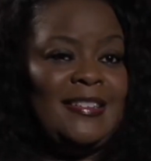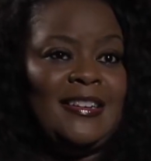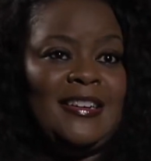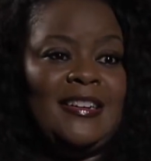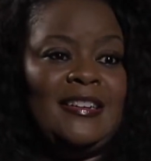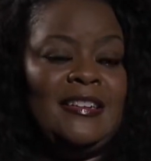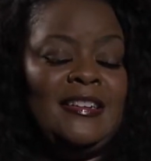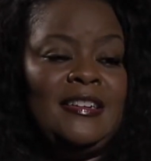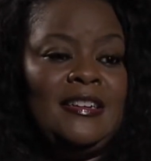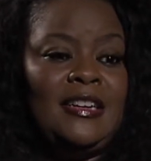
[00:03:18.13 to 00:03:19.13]
and
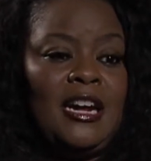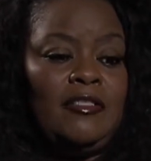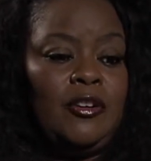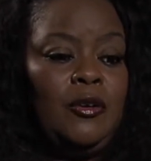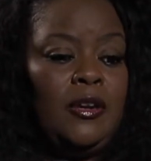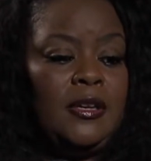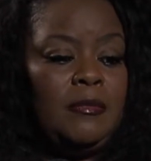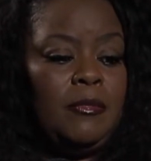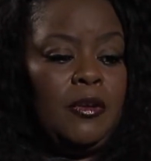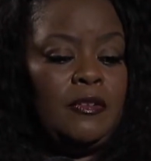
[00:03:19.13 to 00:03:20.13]
I recorded it
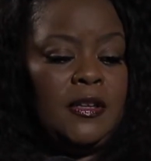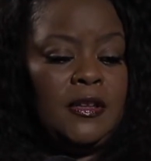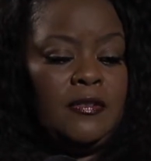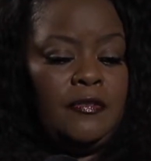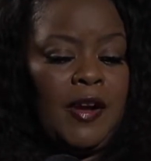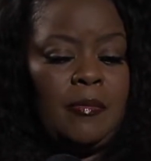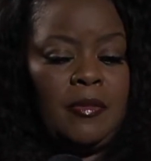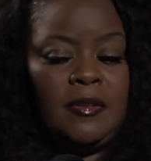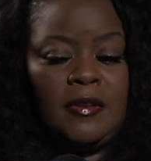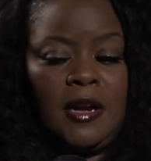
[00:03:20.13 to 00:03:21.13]
mostly. This vibe of
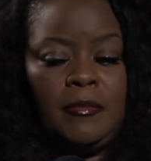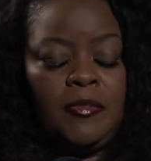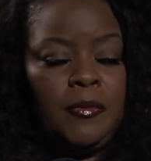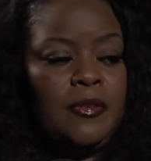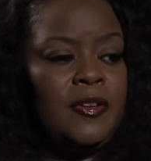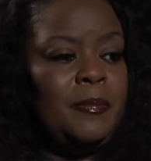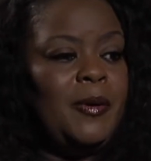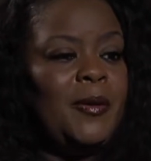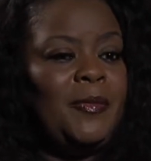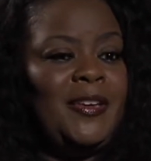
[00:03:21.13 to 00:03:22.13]
this album is mostly
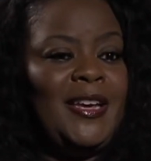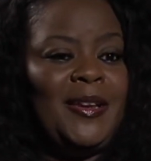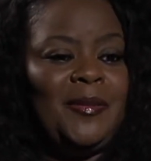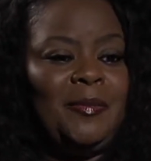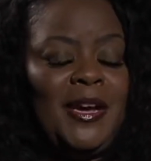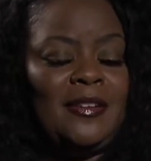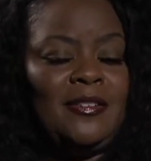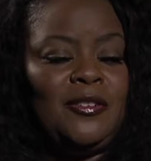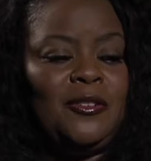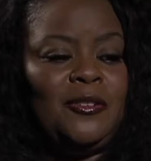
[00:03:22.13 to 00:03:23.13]
about me getting back
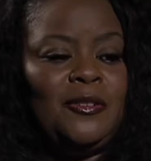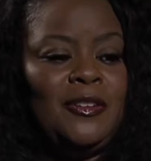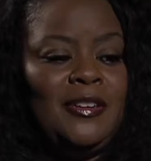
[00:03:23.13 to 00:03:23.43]
to